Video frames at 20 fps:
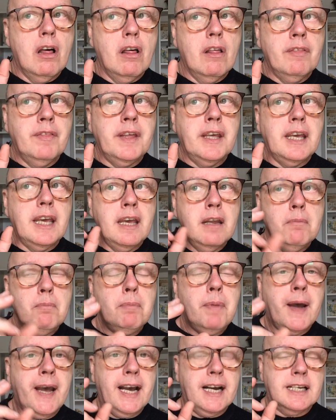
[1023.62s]
the
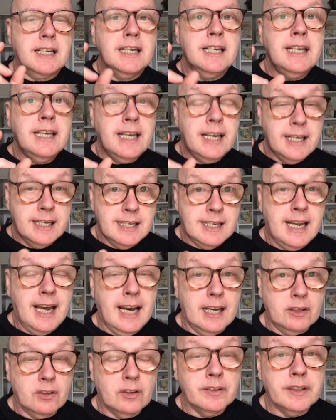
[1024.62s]
impact he has
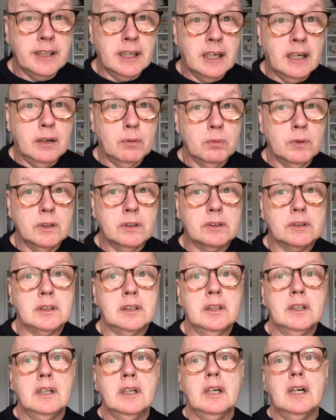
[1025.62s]
had on the art world.
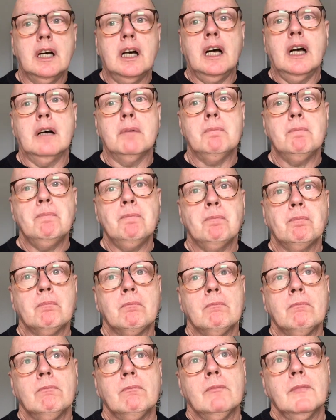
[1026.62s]

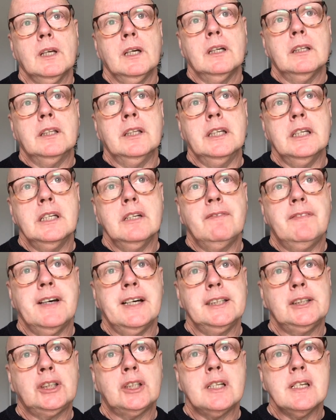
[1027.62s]
The
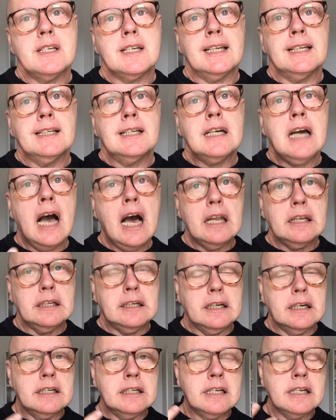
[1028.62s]
innovations in
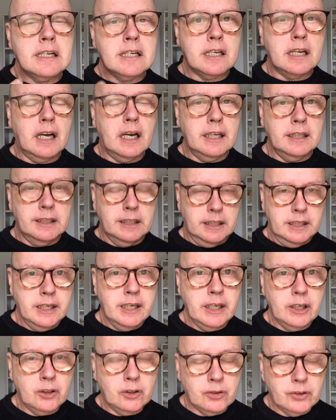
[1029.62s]
colour and design that
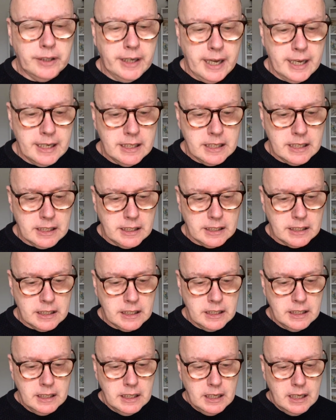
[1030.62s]
he created.
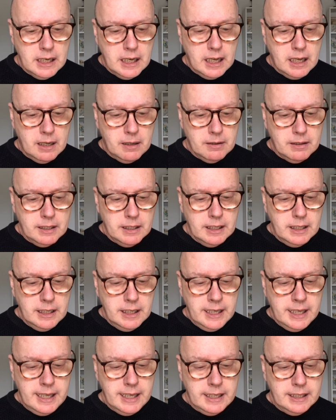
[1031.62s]

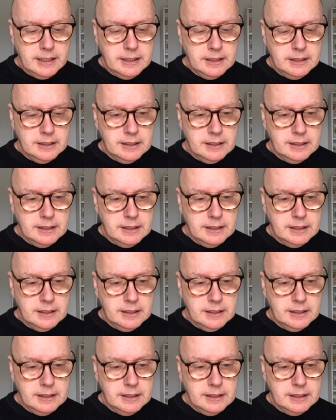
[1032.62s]
He